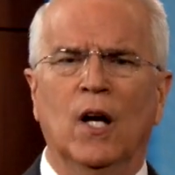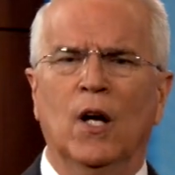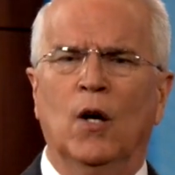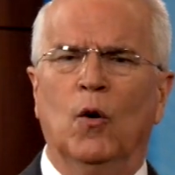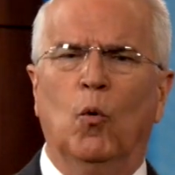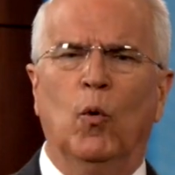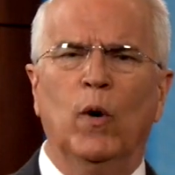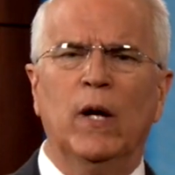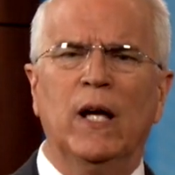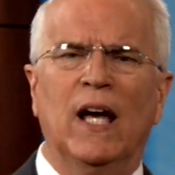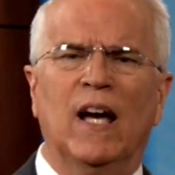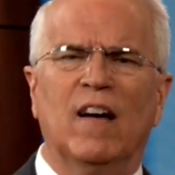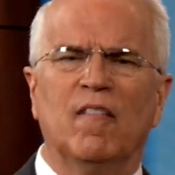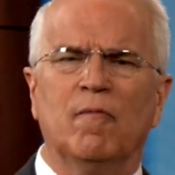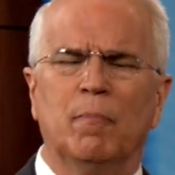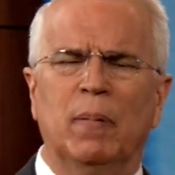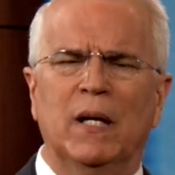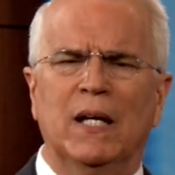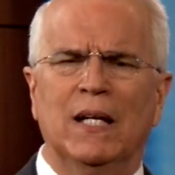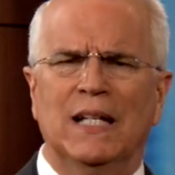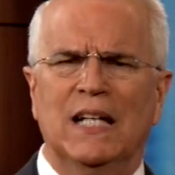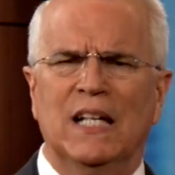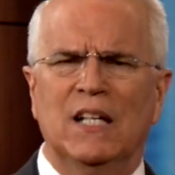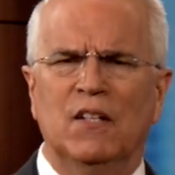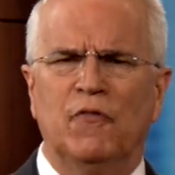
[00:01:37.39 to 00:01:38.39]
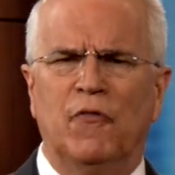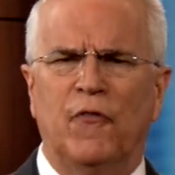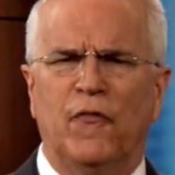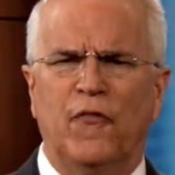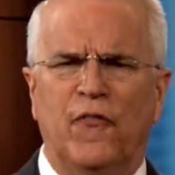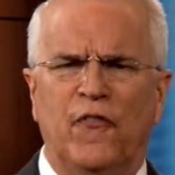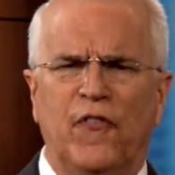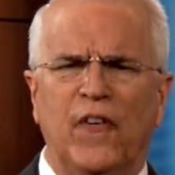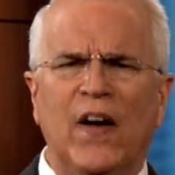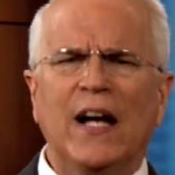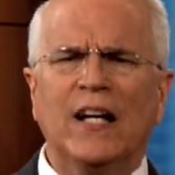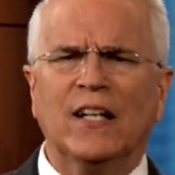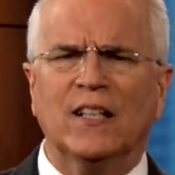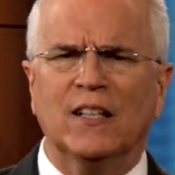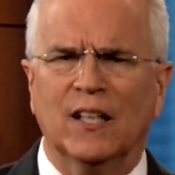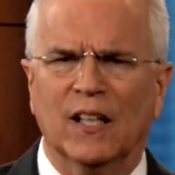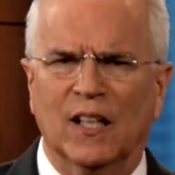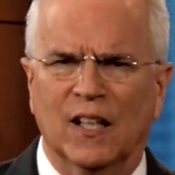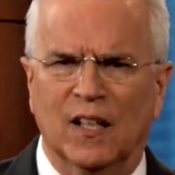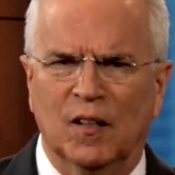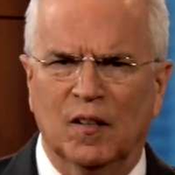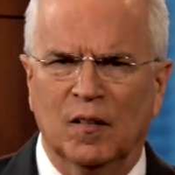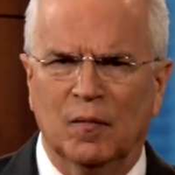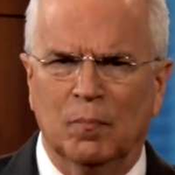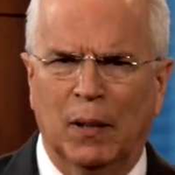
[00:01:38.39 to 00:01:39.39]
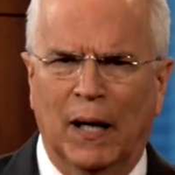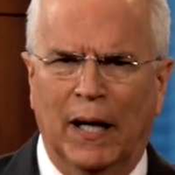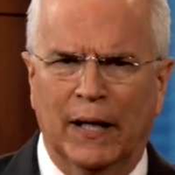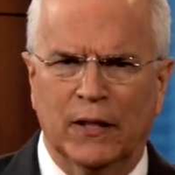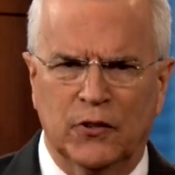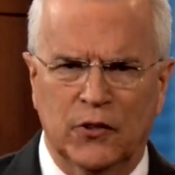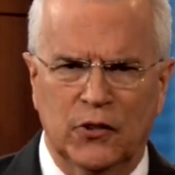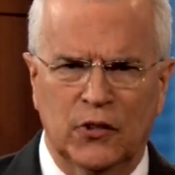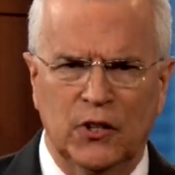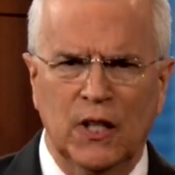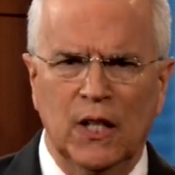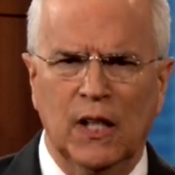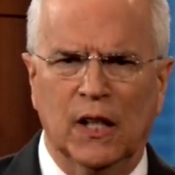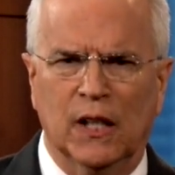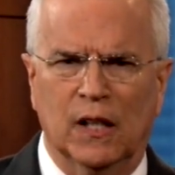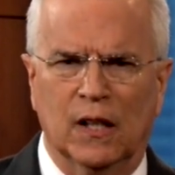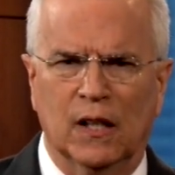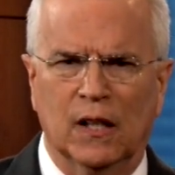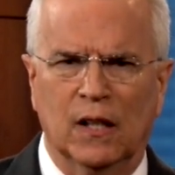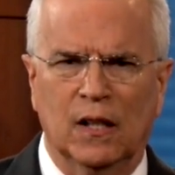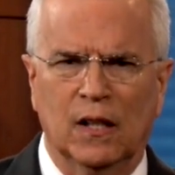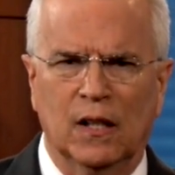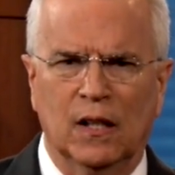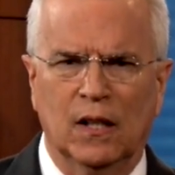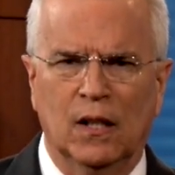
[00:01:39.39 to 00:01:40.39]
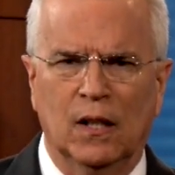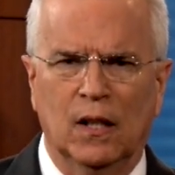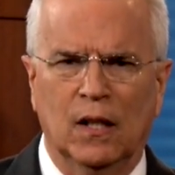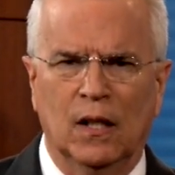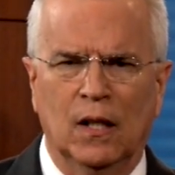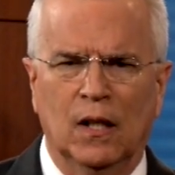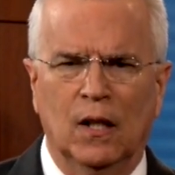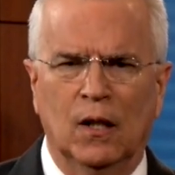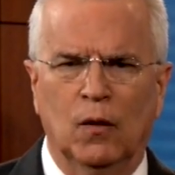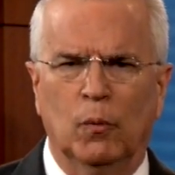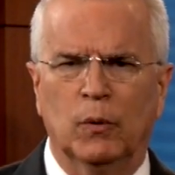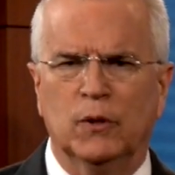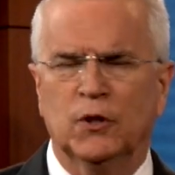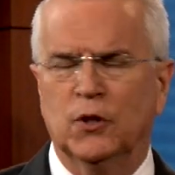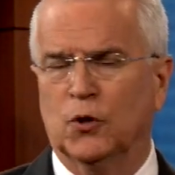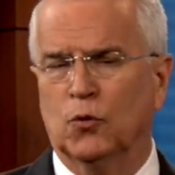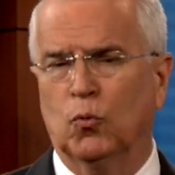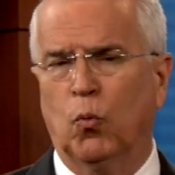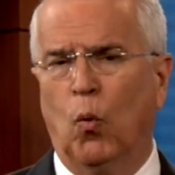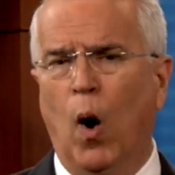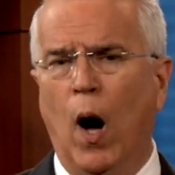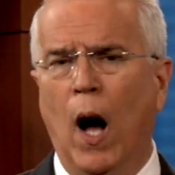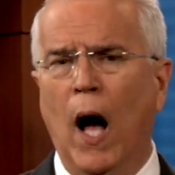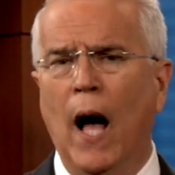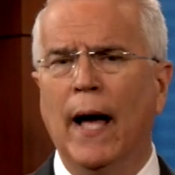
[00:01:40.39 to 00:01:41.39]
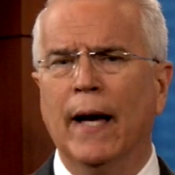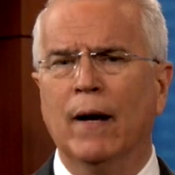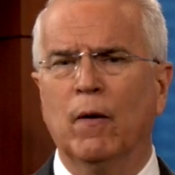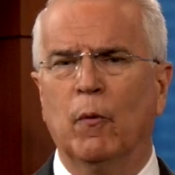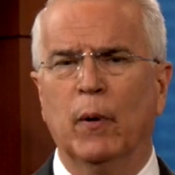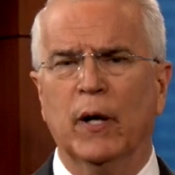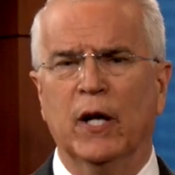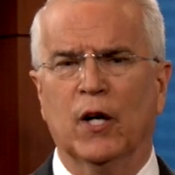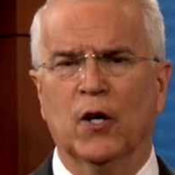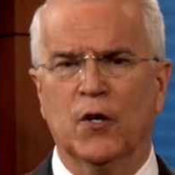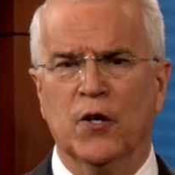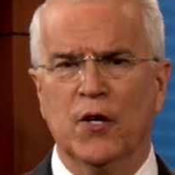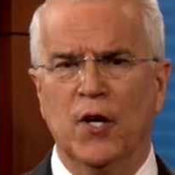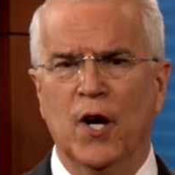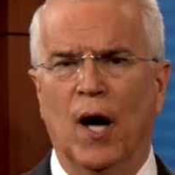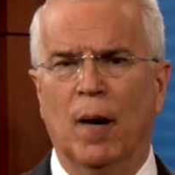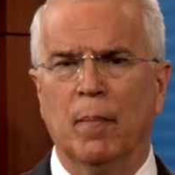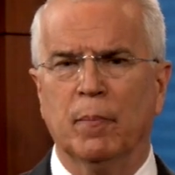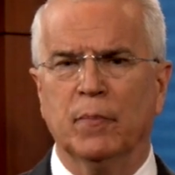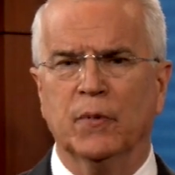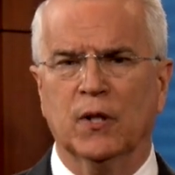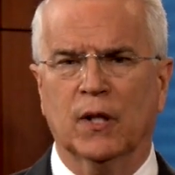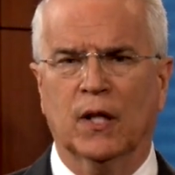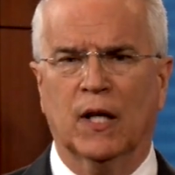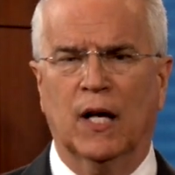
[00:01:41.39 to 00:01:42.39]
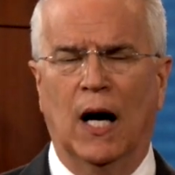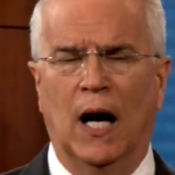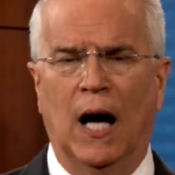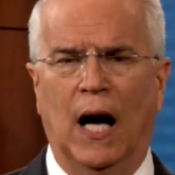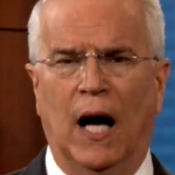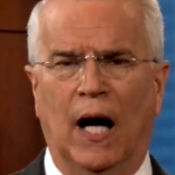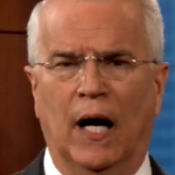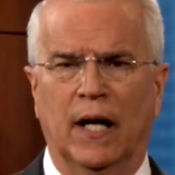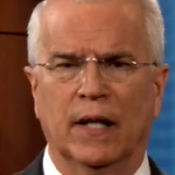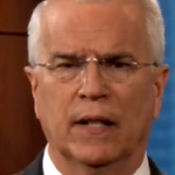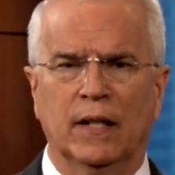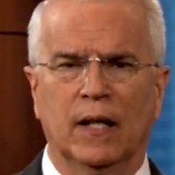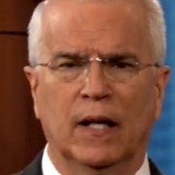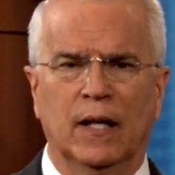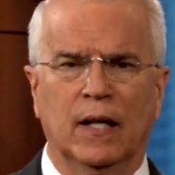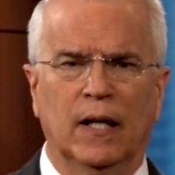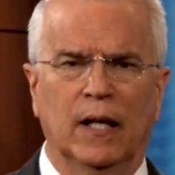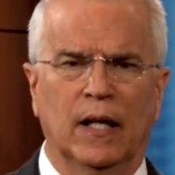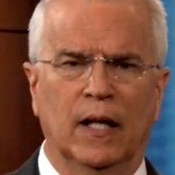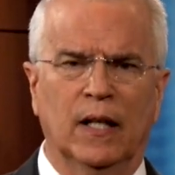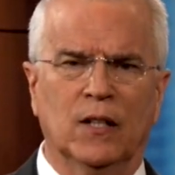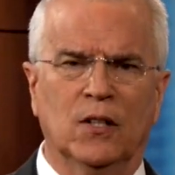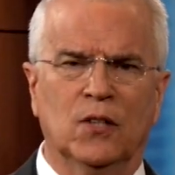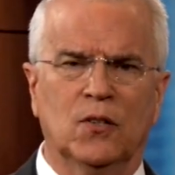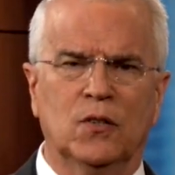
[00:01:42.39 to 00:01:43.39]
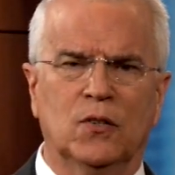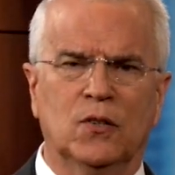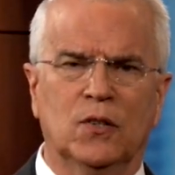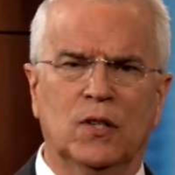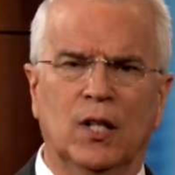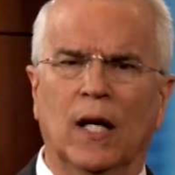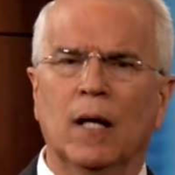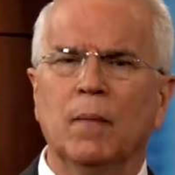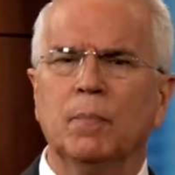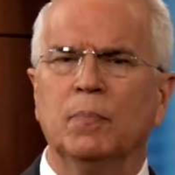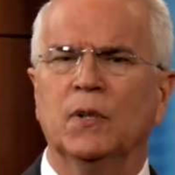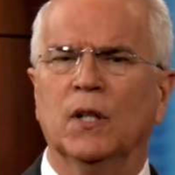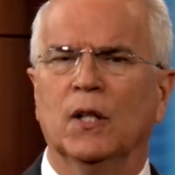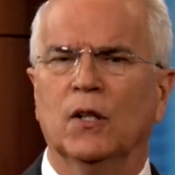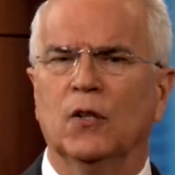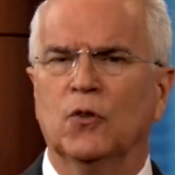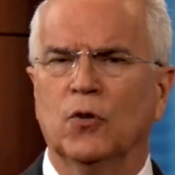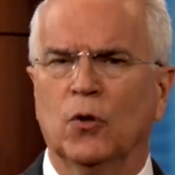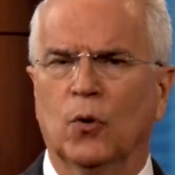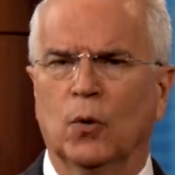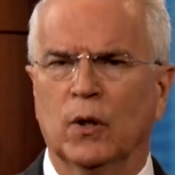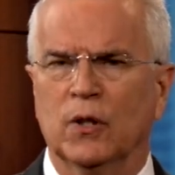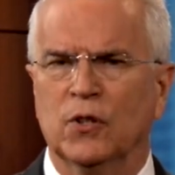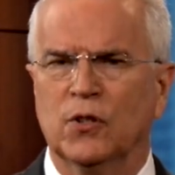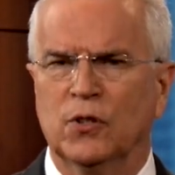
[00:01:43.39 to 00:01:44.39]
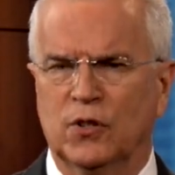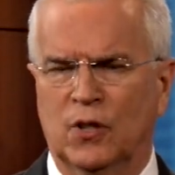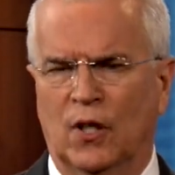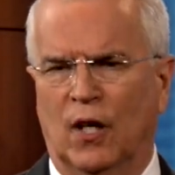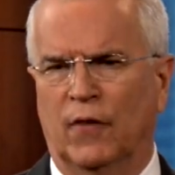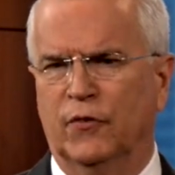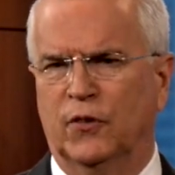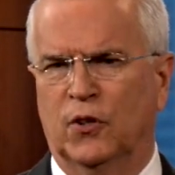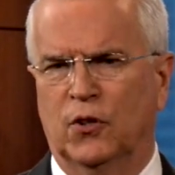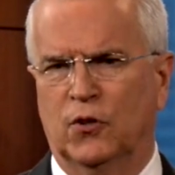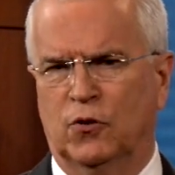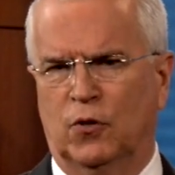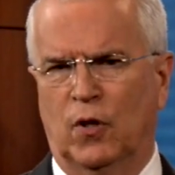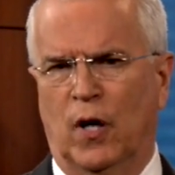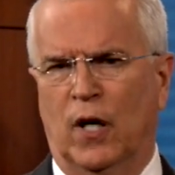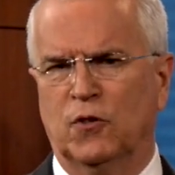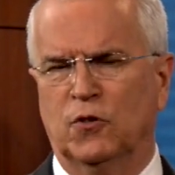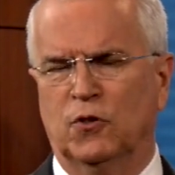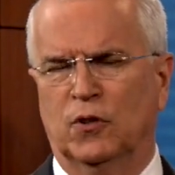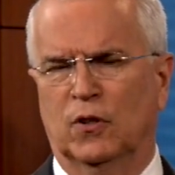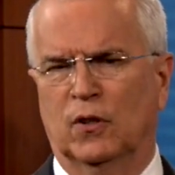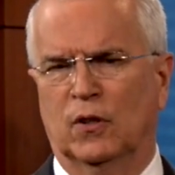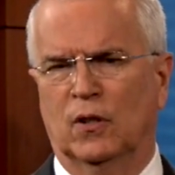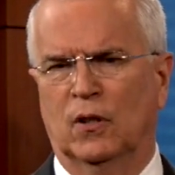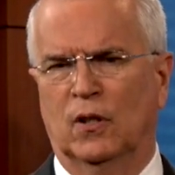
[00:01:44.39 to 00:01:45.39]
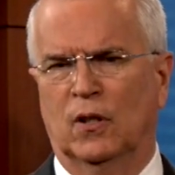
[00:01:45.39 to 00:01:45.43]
We have been infected by sin, which is why we are numb to God and tempted towards self-destruction.